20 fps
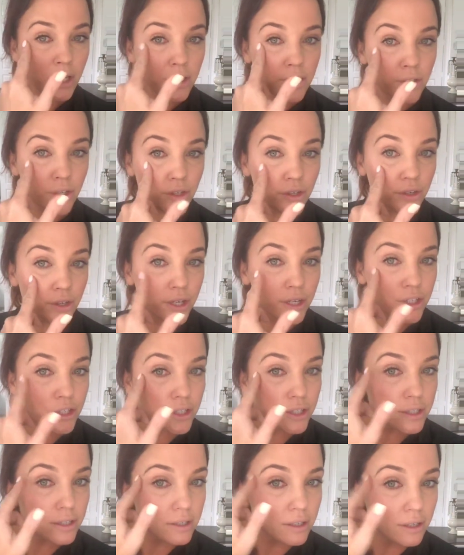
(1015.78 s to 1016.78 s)
So you can
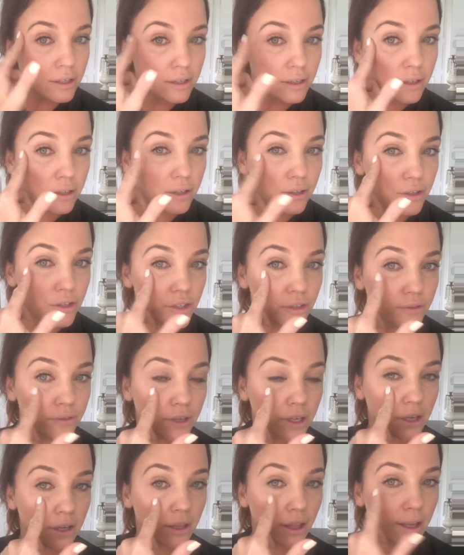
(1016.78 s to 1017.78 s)
just use your
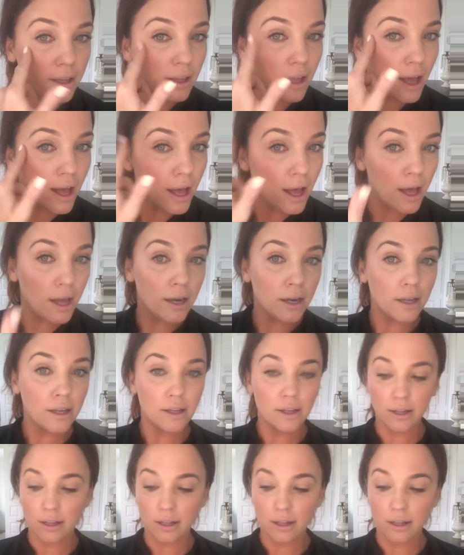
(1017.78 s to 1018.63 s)
finger like that.